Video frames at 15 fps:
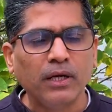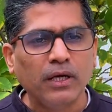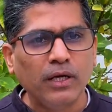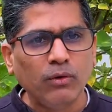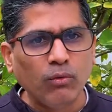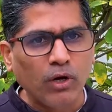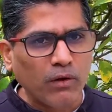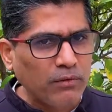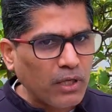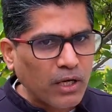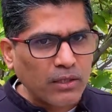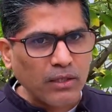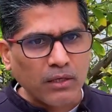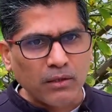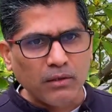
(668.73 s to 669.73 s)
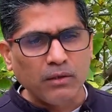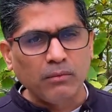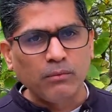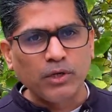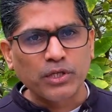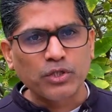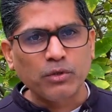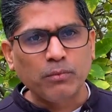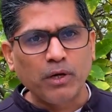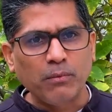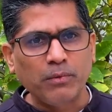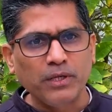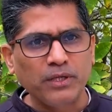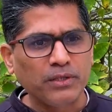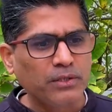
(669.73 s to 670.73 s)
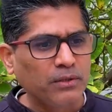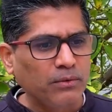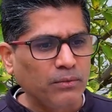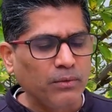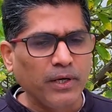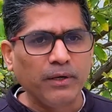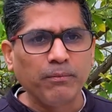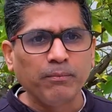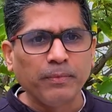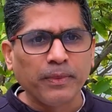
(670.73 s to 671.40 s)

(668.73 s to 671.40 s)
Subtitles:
In one of the another Modesto properties, right,